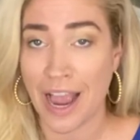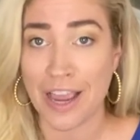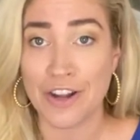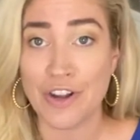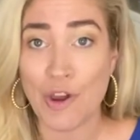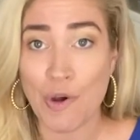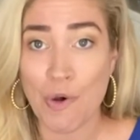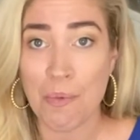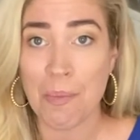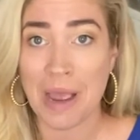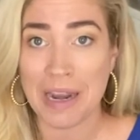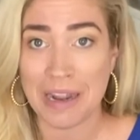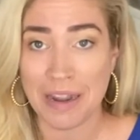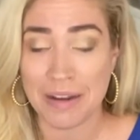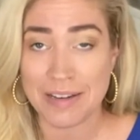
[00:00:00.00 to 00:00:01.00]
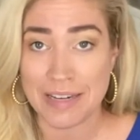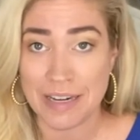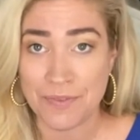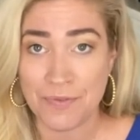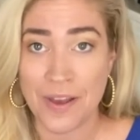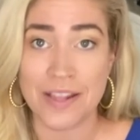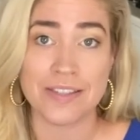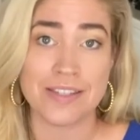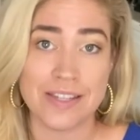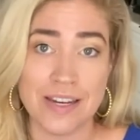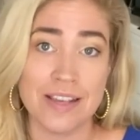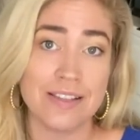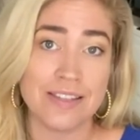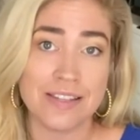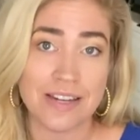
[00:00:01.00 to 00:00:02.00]
I know my defense
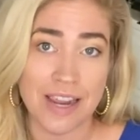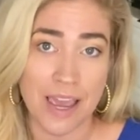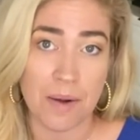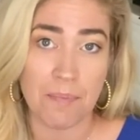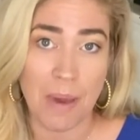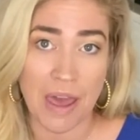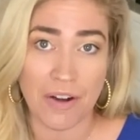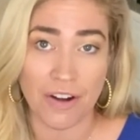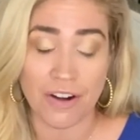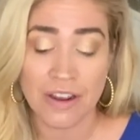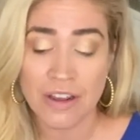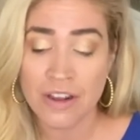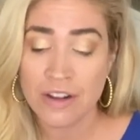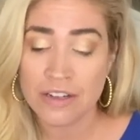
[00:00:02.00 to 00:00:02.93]
needs to get better